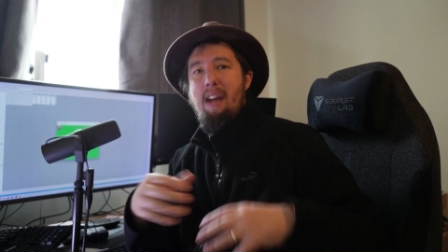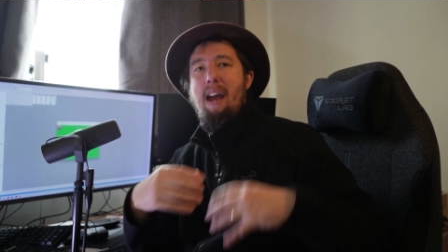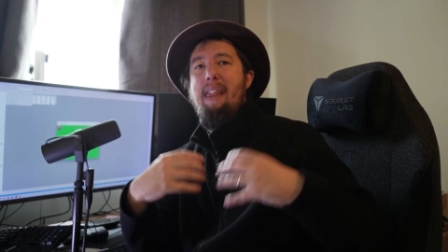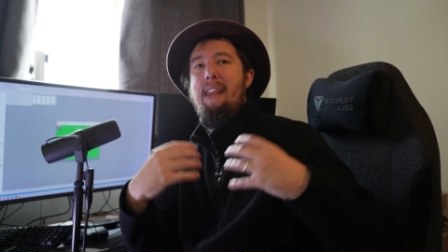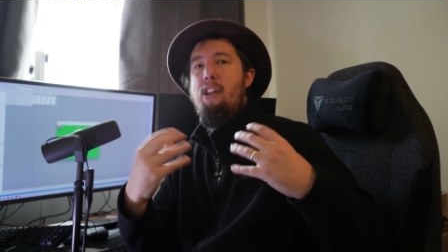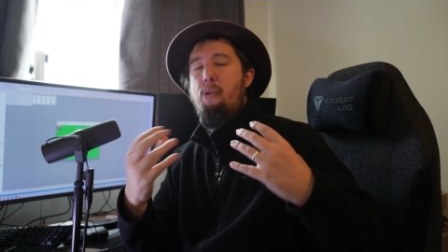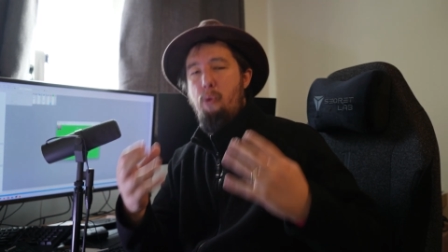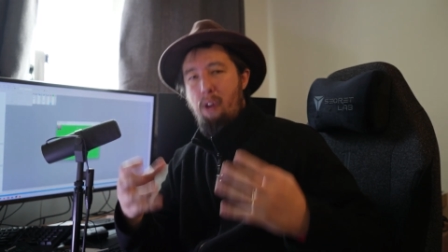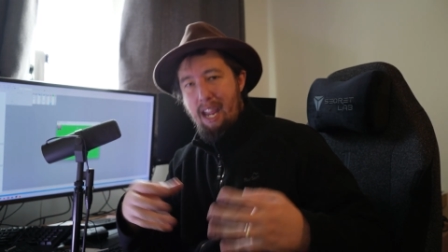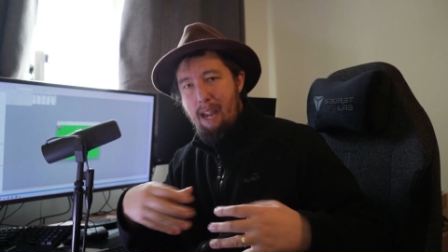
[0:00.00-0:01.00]
and then you
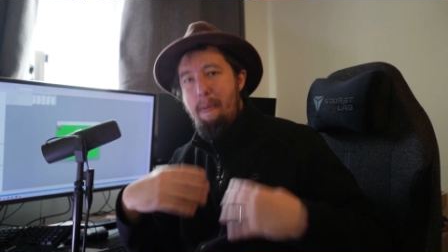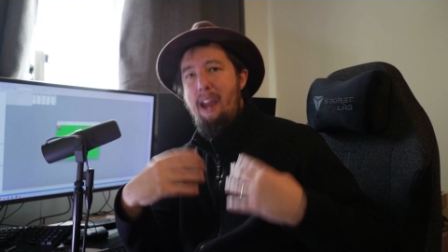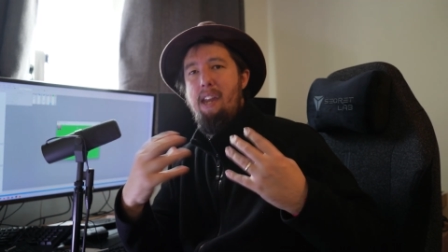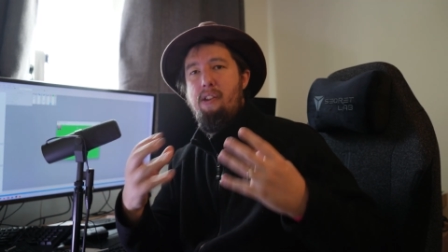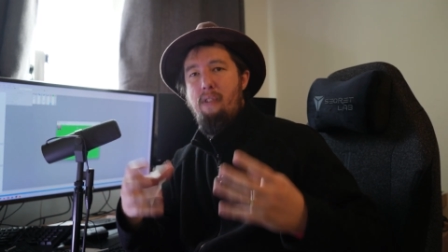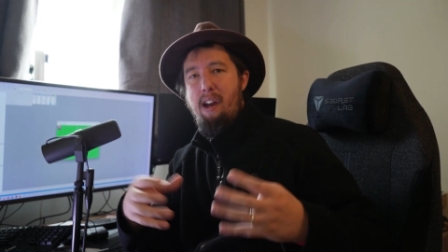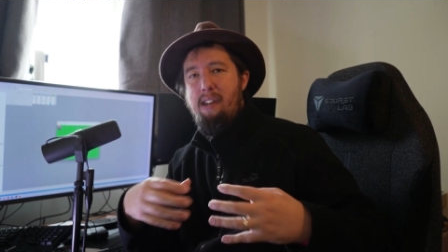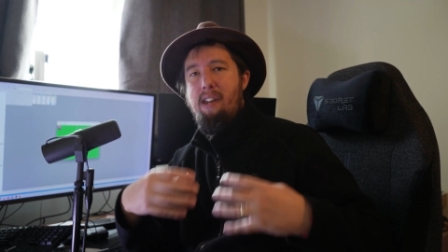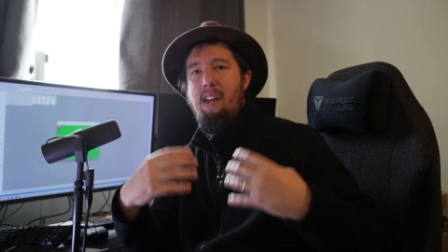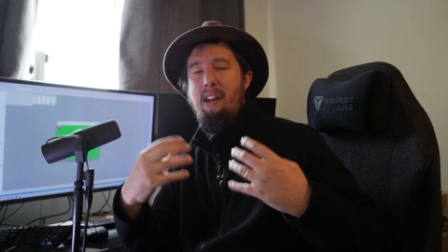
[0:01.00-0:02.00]
keep
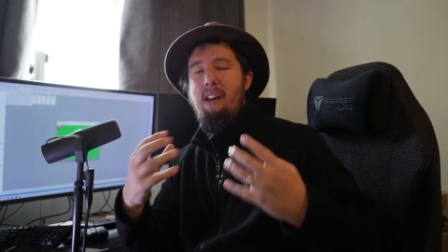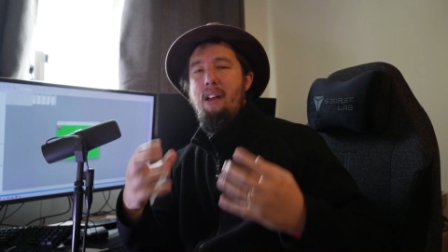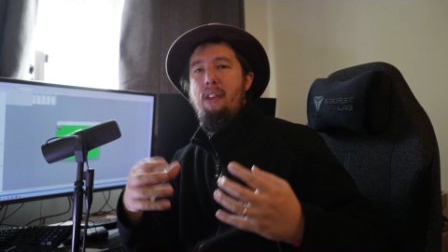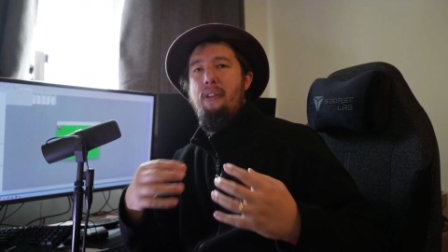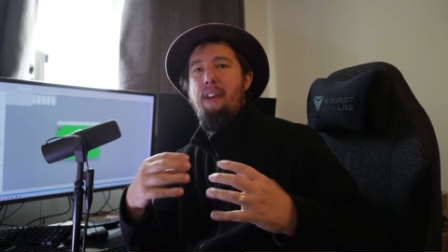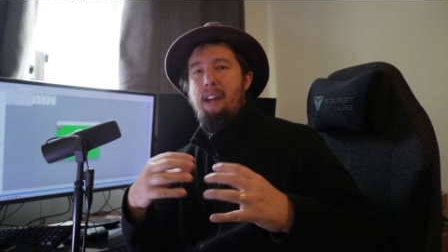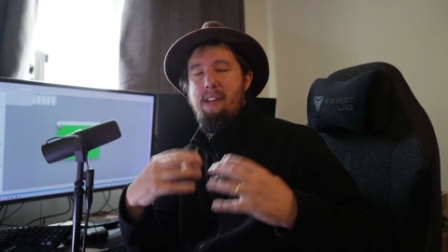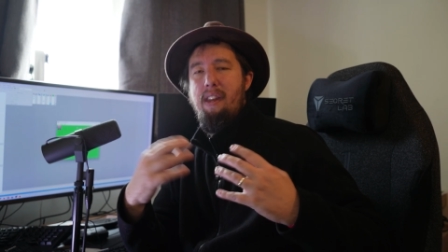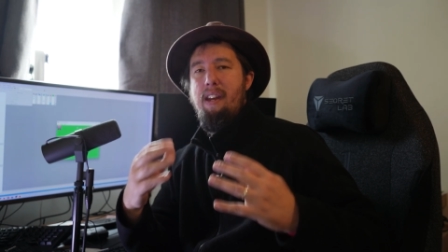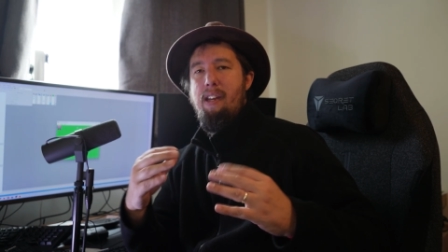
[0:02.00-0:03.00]
iterating the things
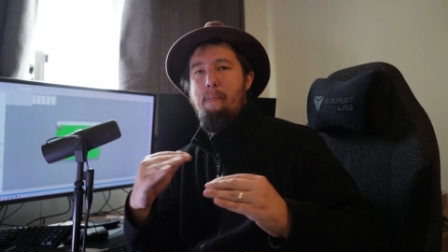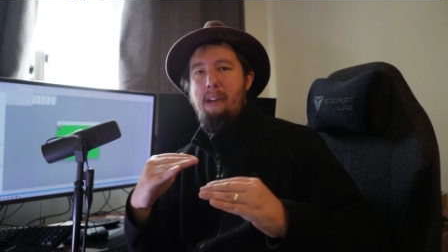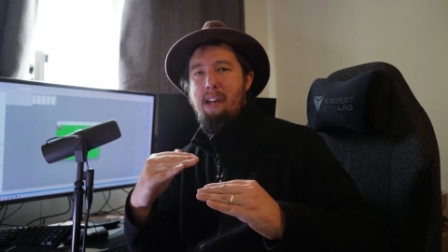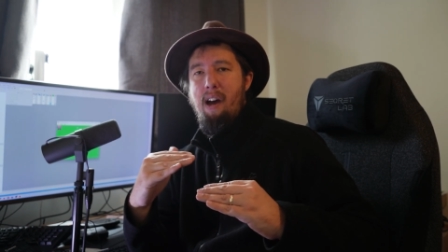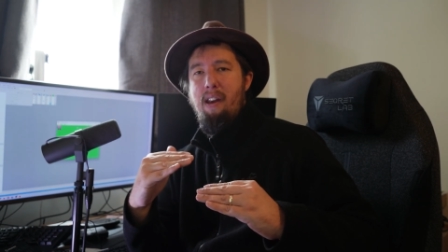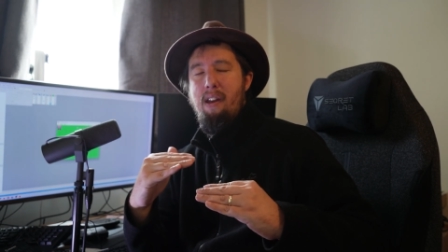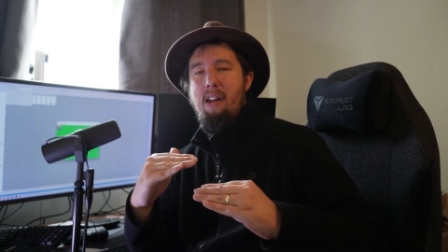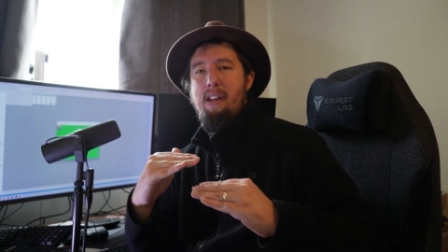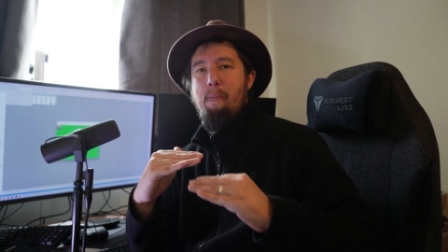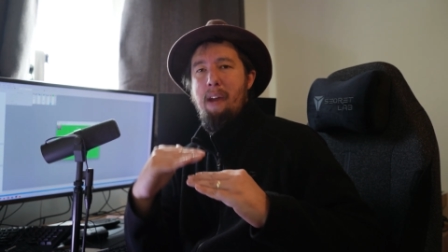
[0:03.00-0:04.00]
that need to be done
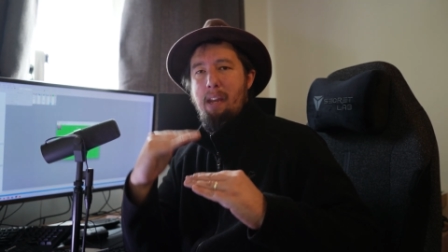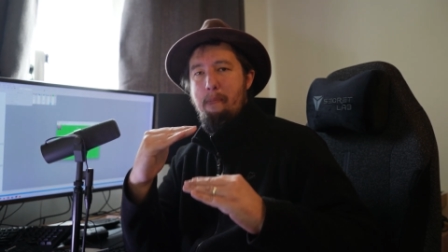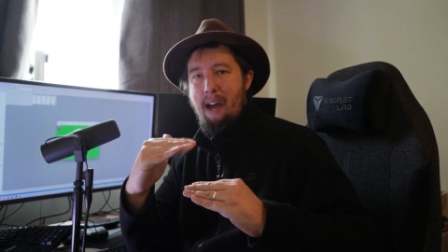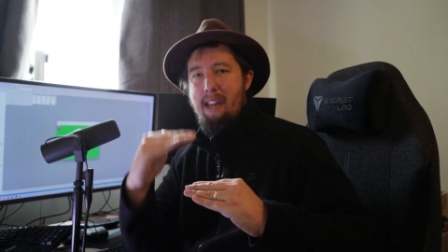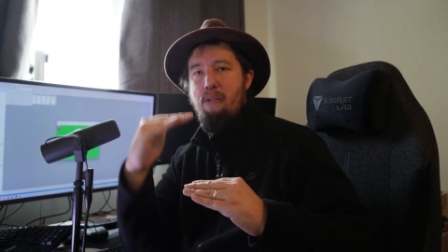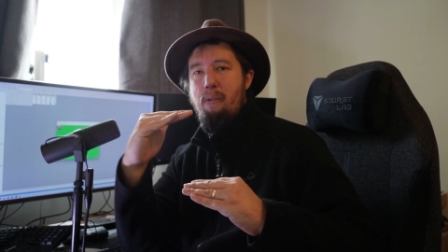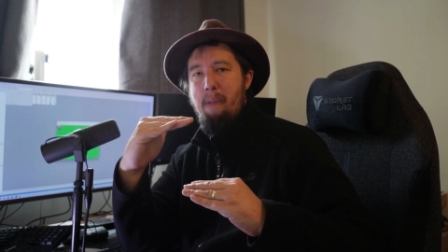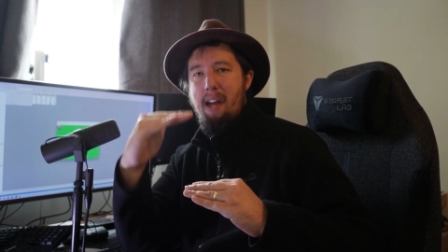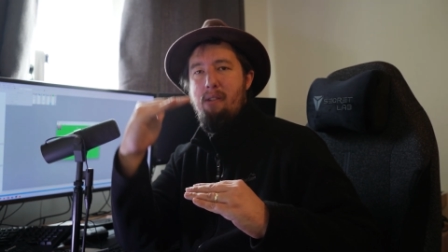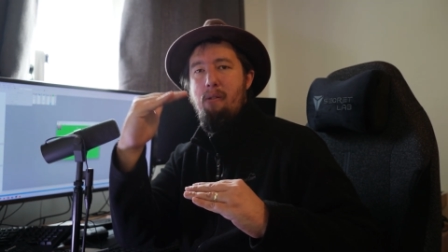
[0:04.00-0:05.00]
to make it better and
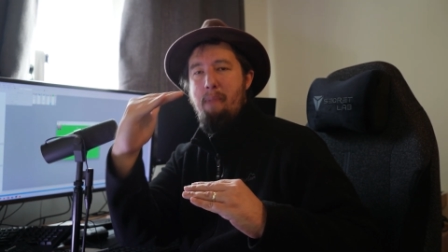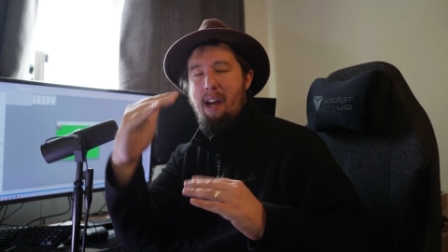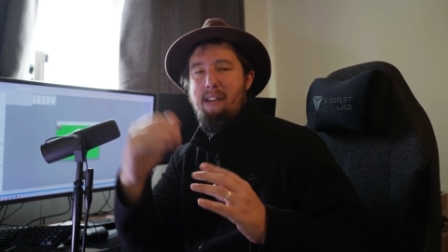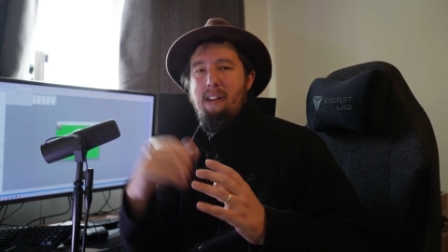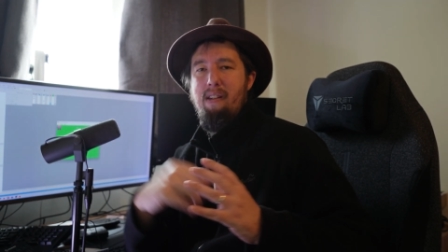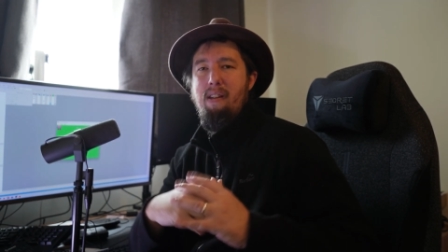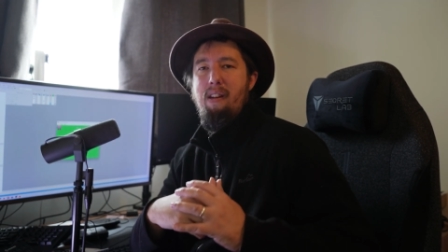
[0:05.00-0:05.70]
better and better.